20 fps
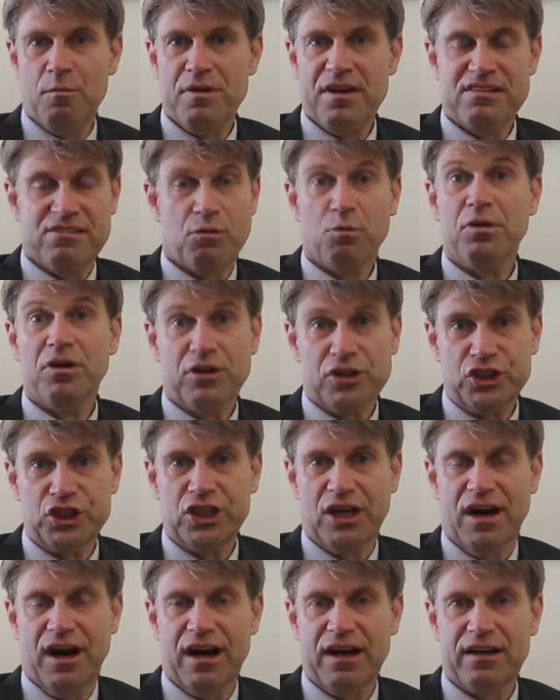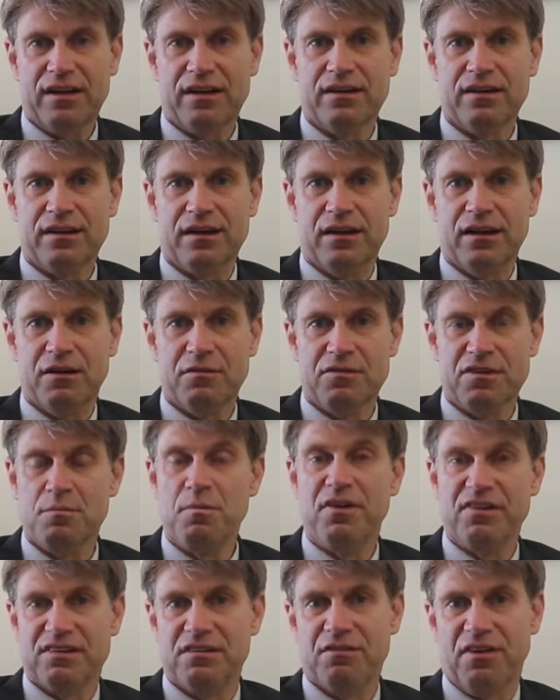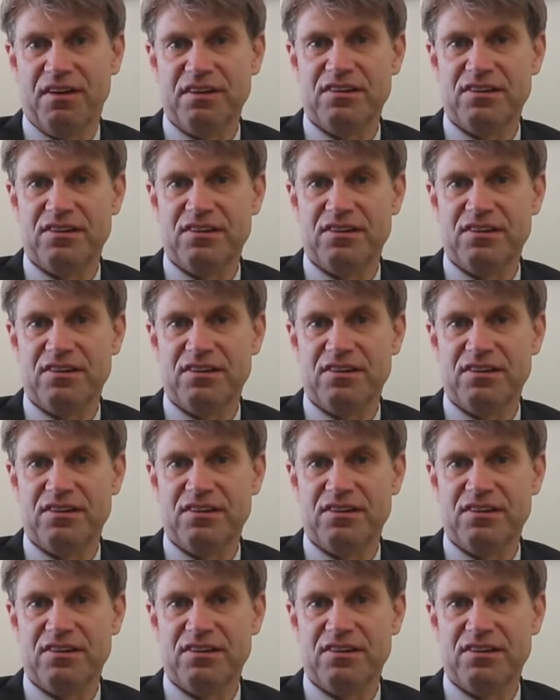is a real shock to most of our